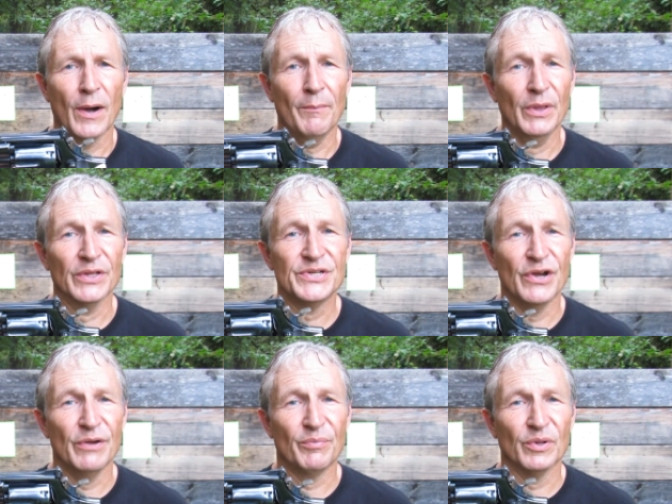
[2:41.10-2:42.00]

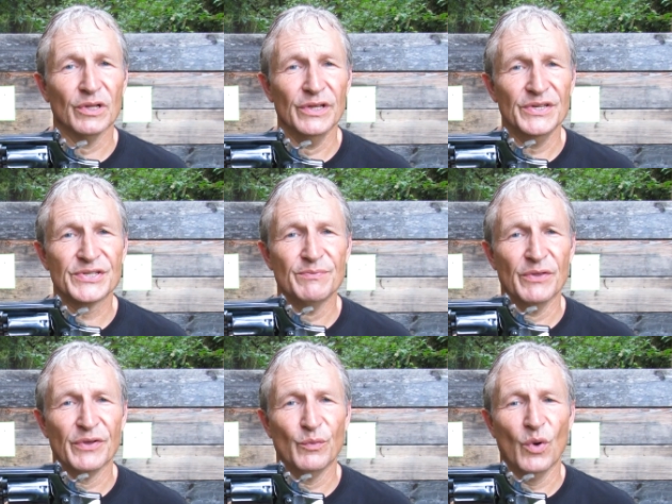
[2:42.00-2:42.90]
Military and Police
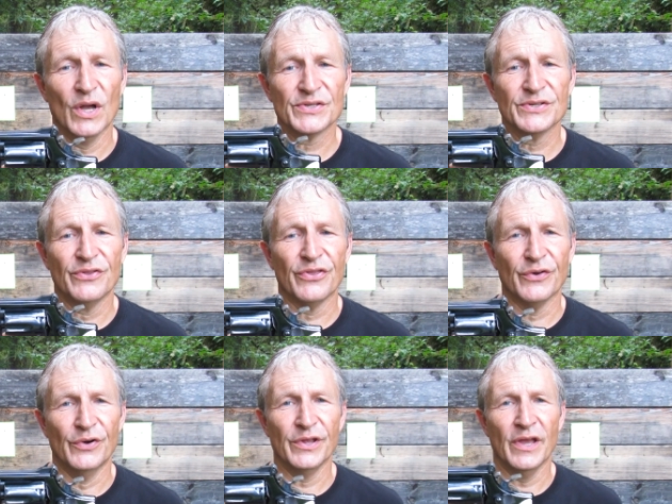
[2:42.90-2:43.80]
Smith & Wesson
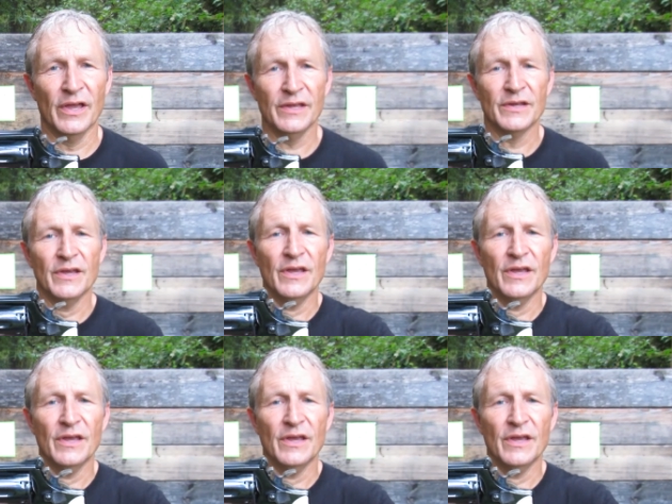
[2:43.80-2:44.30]
38.